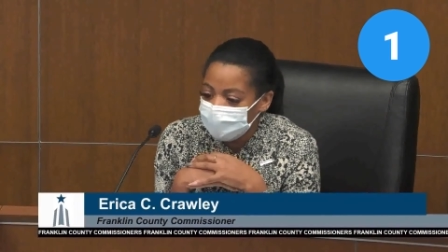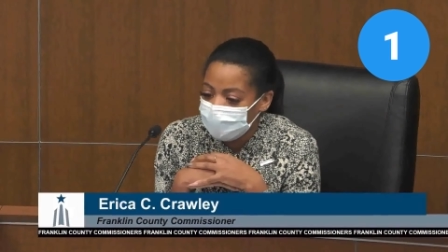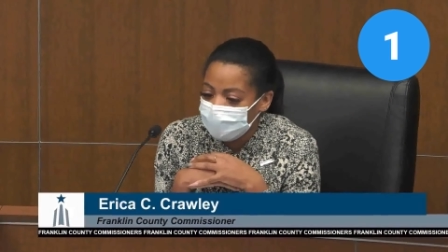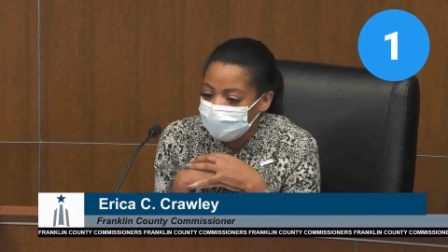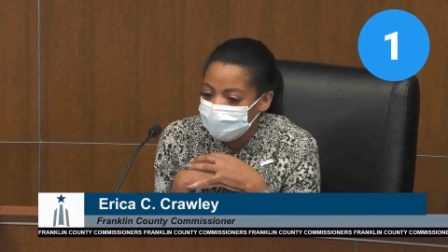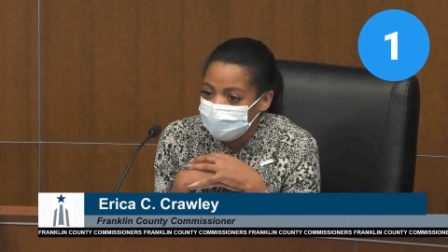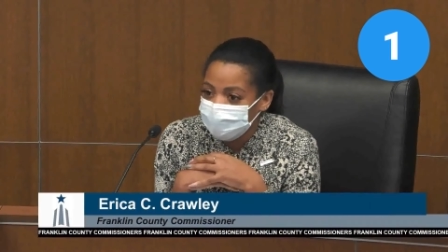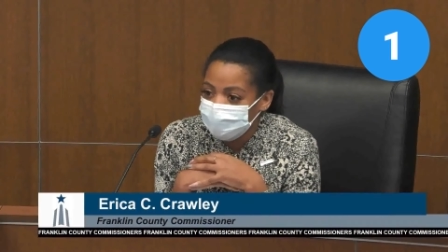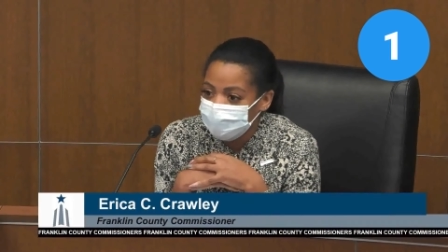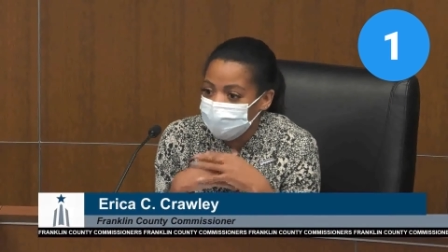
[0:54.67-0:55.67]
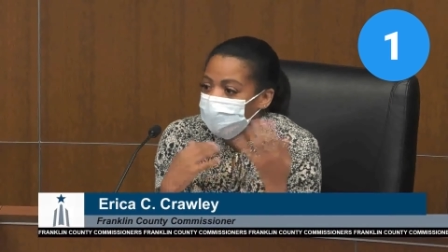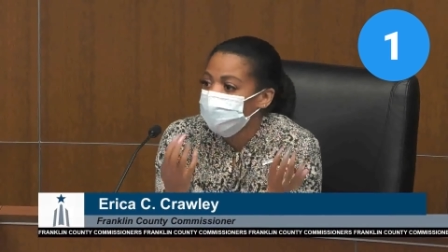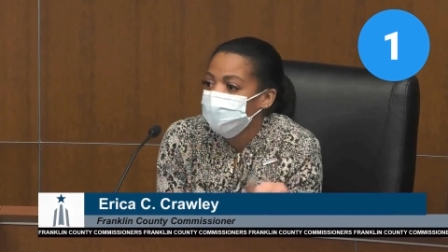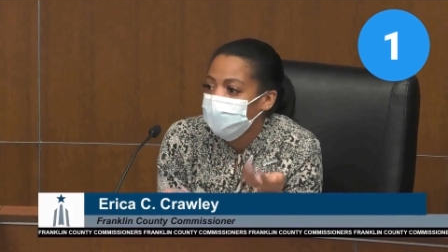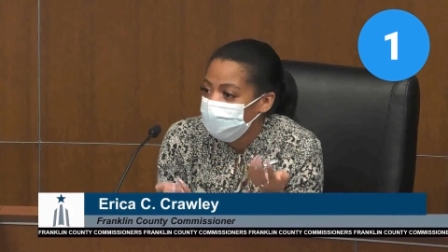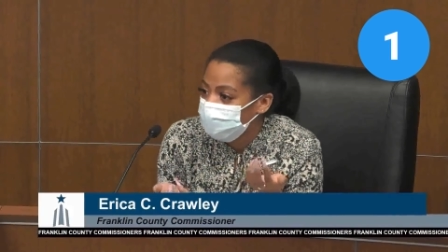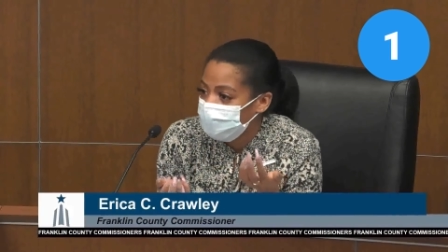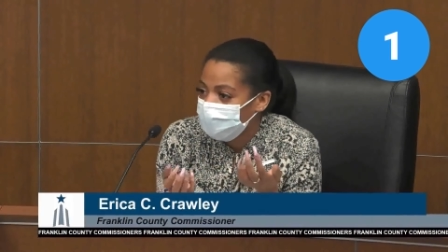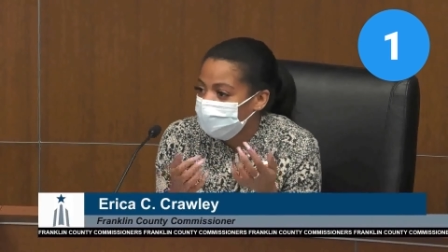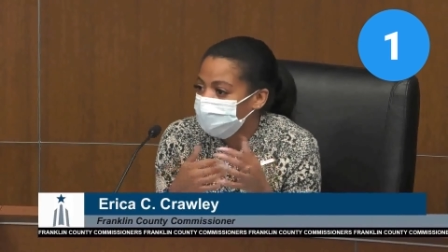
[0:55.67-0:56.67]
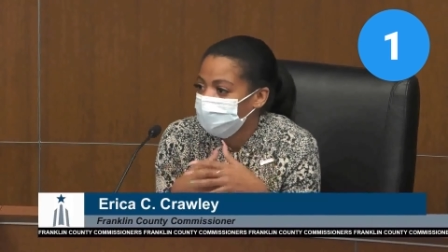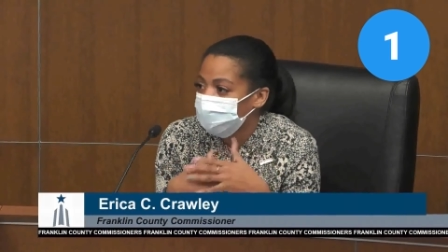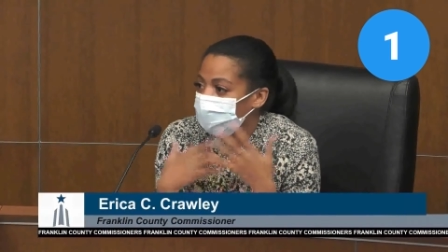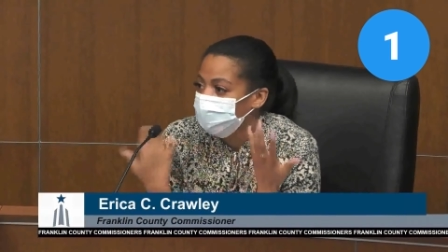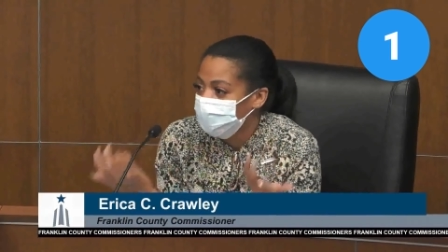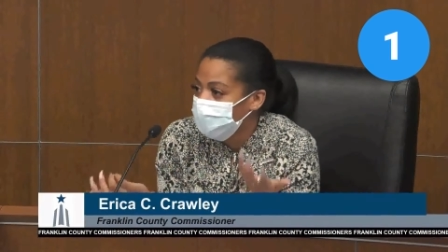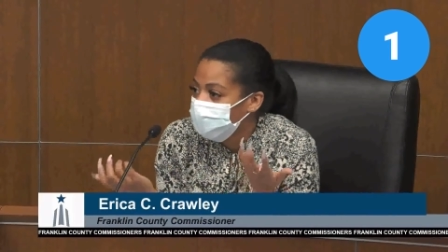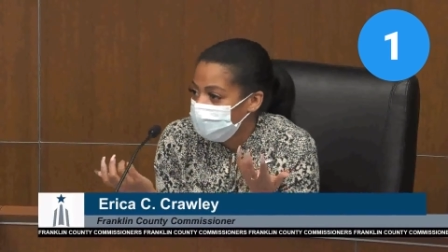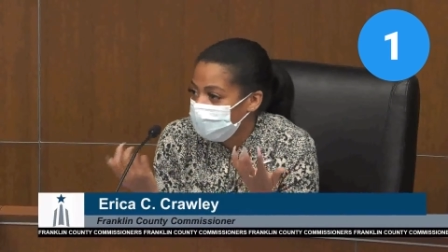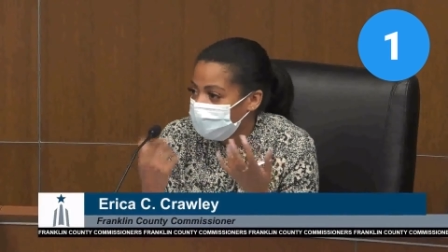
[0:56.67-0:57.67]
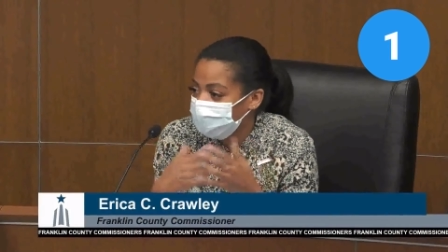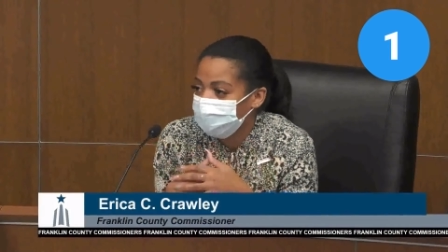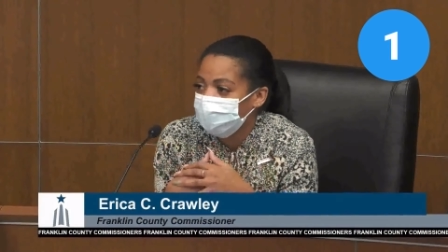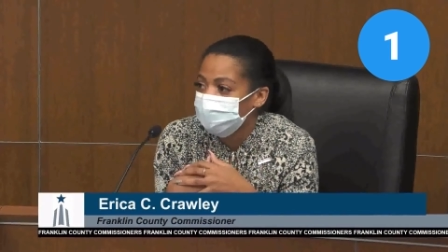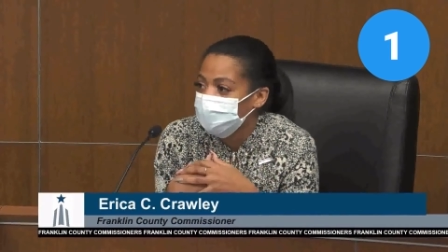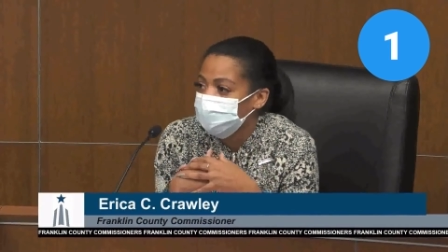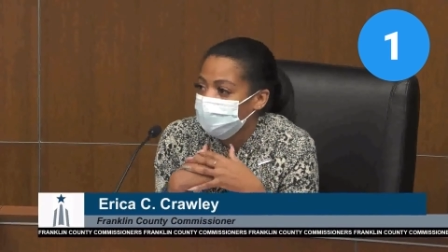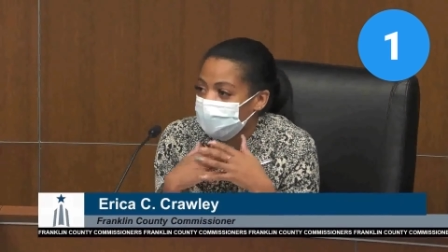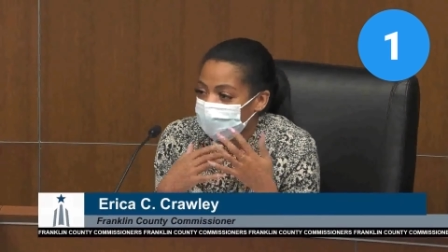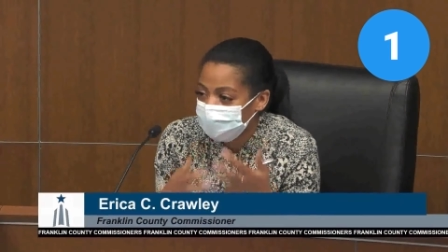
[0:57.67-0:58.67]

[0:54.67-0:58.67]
Um, what you care about and what we care about um, based on how we